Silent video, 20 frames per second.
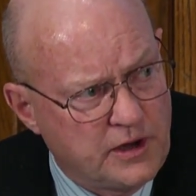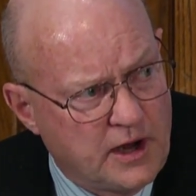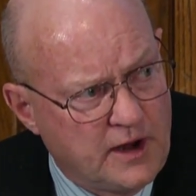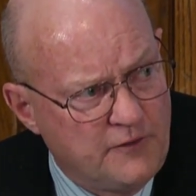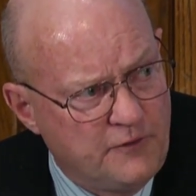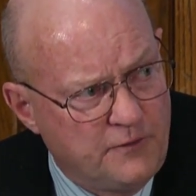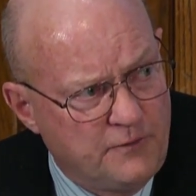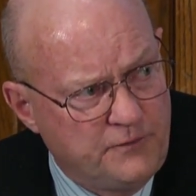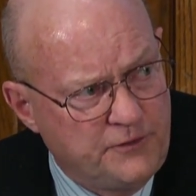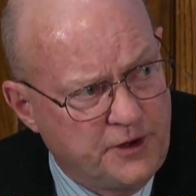
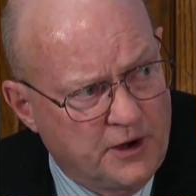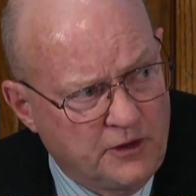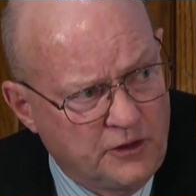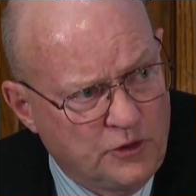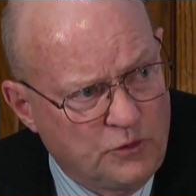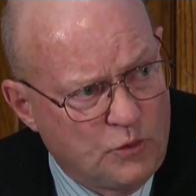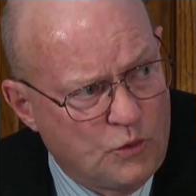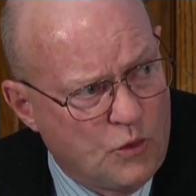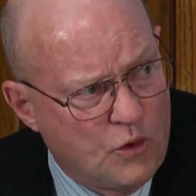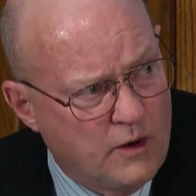I've done
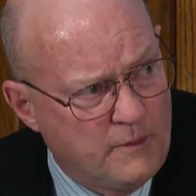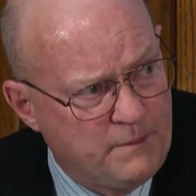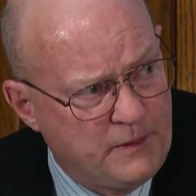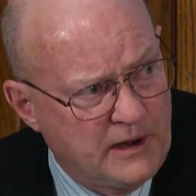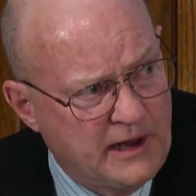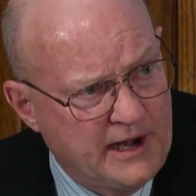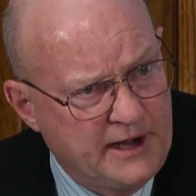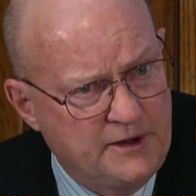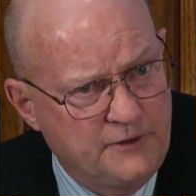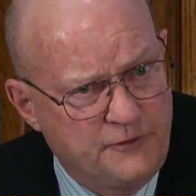the war
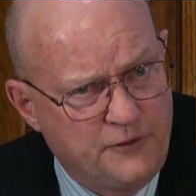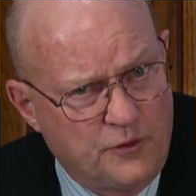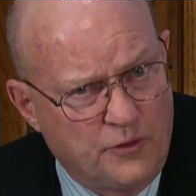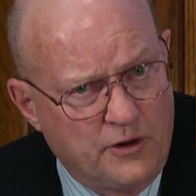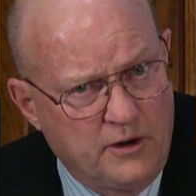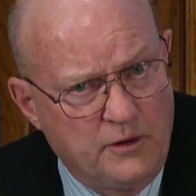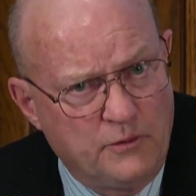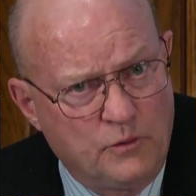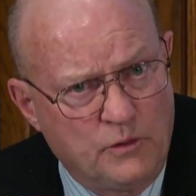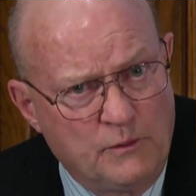planning
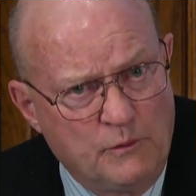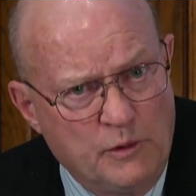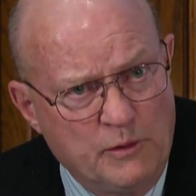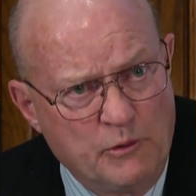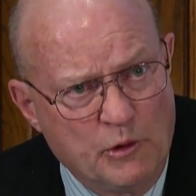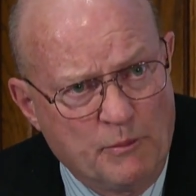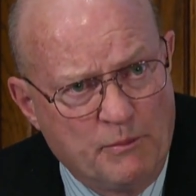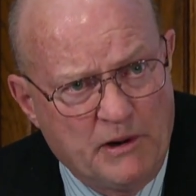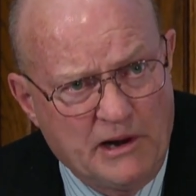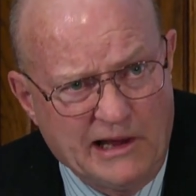for it when we
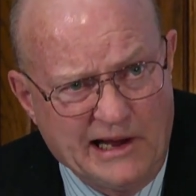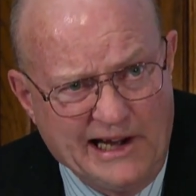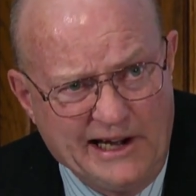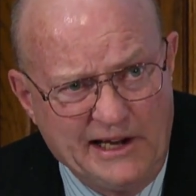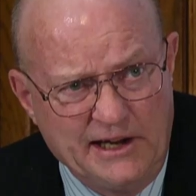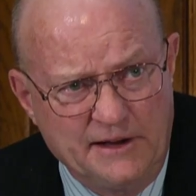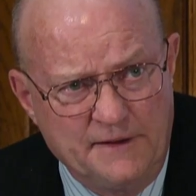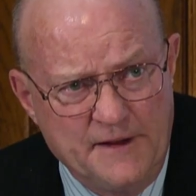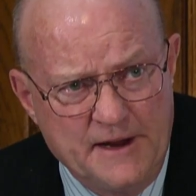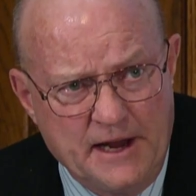were
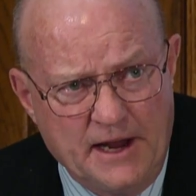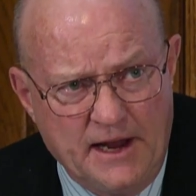planning in the